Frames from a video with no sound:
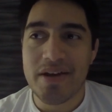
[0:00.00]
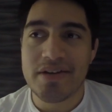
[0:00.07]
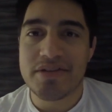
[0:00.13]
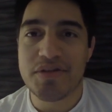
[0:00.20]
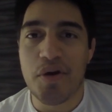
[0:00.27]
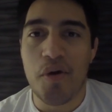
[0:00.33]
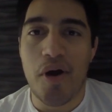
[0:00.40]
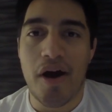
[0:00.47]

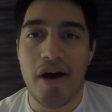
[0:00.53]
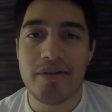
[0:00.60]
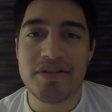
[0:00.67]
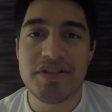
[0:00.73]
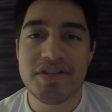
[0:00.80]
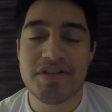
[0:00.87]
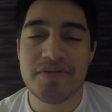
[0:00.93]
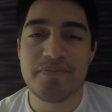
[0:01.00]
So I'm
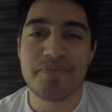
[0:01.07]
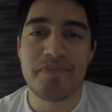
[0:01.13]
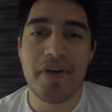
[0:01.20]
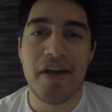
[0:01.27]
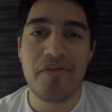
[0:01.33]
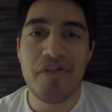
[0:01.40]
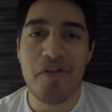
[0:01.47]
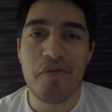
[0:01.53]
just
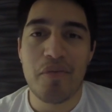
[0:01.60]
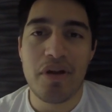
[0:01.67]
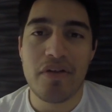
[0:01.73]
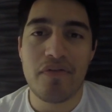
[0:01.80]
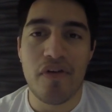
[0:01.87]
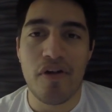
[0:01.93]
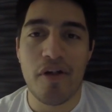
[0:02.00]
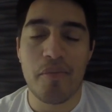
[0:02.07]
giving everybody a
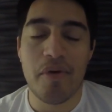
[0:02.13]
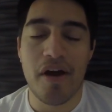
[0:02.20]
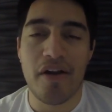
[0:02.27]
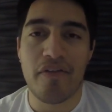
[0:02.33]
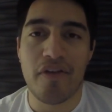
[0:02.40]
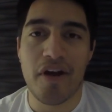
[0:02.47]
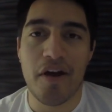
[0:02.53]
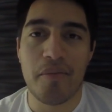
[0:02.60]
follow-up
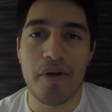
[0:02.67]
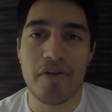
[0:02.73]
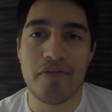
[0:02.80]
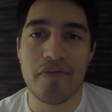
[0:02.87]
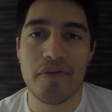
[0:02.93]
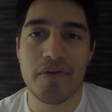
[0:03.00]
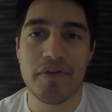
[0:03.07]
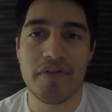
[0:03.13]
kind of on how my
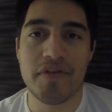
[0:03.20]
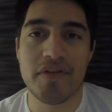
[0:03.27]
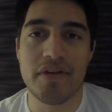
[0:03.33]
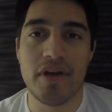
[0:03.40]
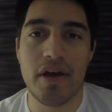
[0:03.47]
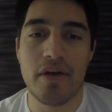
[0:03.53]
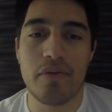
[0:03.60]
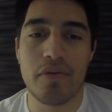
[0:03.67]
first
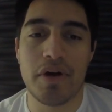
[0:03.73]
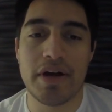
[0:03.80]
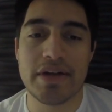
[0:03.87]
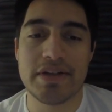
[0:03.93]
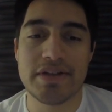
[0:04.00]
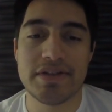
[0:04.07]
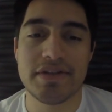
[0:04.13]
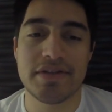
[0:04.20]
day
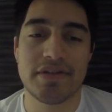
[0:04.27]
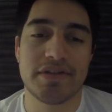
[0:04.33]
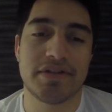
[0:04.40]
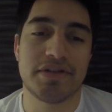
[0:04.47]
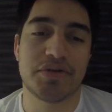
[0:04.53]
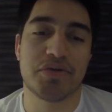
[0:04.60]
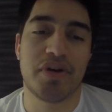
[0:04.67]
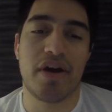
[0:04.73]
was
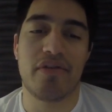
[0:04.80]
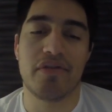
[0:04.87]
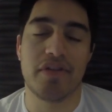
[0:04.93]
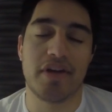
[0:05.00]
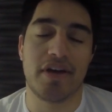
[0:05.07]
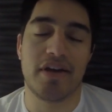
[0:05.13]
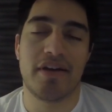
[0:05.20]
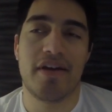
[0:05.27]

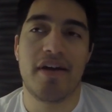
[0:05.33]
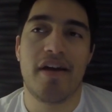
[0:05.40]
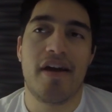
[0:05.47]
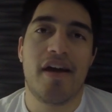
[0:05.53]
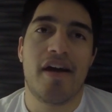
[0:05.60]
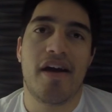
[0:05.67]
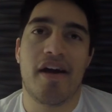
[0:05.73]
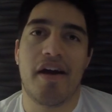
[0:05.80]
traveling.
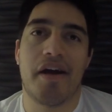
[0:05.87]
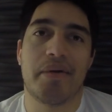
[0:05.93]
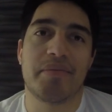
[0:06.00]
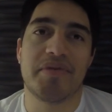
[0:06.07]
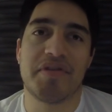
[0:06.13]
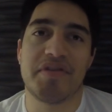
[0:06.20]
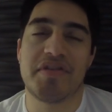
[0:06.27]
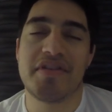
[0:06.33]

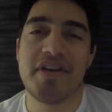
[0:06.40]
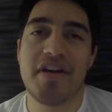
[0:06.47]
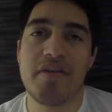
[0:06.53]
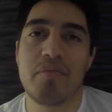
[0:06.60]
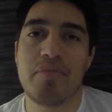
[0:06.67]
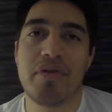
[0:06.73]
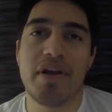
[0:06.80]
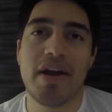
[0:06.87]
So today
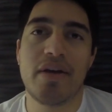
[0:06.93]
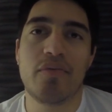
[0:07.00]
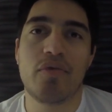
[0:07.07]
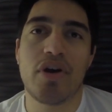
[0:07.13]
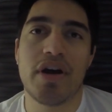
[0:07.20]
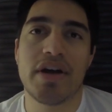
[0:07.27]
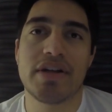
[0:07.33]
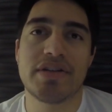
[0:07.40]
the plan
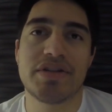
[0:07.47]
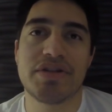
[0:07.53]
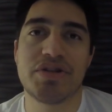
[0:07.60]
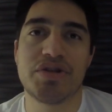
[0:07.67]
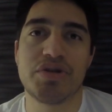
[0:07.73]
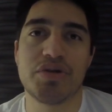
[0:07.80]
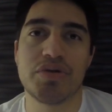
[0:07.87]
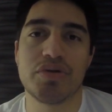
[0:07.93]
was
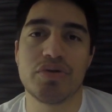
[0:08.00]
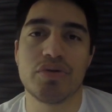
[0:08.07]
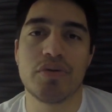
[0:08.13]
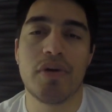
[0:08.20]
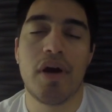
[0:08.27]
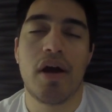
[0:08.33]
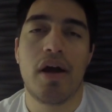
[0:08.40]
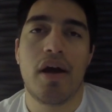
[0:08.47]

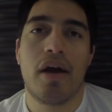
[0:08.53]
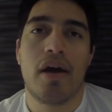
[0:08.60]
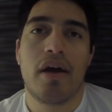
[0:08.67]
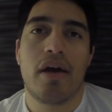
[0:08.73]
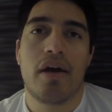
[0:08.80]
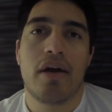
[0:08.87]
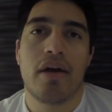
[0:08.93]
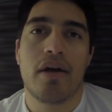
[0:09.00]
to
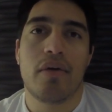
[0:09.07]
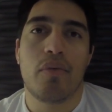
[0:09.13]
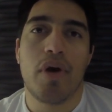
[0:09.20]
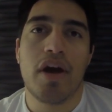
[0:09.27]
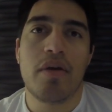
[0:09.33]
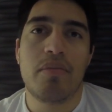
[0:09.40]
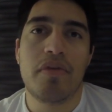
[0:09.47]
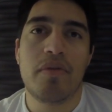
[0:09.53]

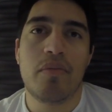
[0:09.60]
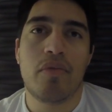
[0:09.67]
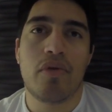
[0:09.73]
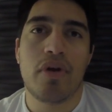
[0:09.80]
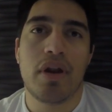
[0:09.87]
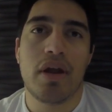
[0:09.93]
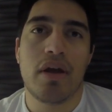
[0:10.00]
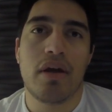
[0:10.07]
wake up in the
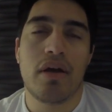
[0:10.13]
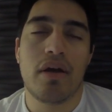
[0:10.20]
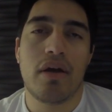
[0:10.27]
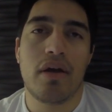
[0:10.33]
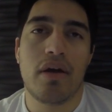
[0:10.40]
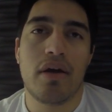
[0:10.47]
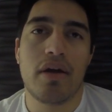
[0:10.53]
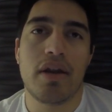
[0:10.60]
morning
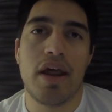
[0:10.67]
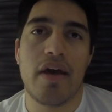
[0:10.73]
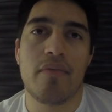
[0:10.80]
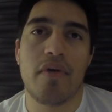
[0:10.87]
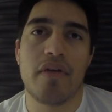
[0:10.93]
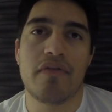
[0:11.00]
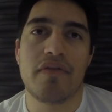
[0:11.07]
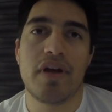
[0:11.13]
and have
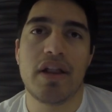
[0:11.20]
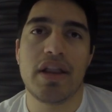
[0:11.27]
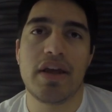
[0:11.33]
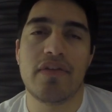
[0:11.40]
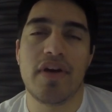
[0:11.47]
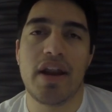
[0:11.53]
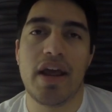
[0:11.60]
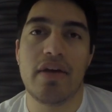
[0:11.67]
my flight
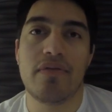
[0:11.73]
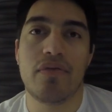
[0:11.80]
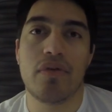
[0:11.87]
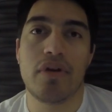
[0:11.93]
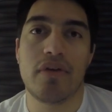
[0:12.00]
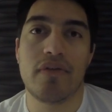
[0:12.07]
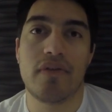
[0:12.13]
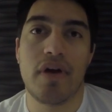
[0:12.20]
leave at
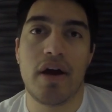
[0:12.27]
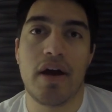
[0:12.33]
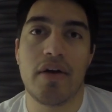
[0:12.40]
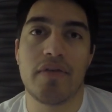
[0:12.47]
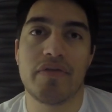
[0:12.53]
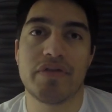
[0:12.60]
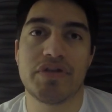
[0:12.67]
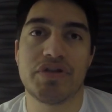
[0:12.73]

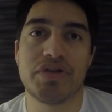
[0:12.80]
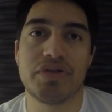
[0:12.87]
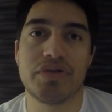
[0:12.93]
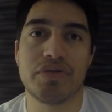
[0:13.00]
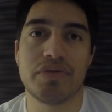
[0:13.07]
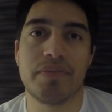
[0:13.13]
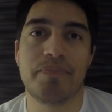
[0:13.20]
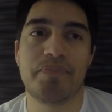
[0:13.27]
8:45
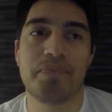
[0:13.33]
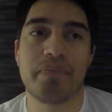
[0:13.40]
to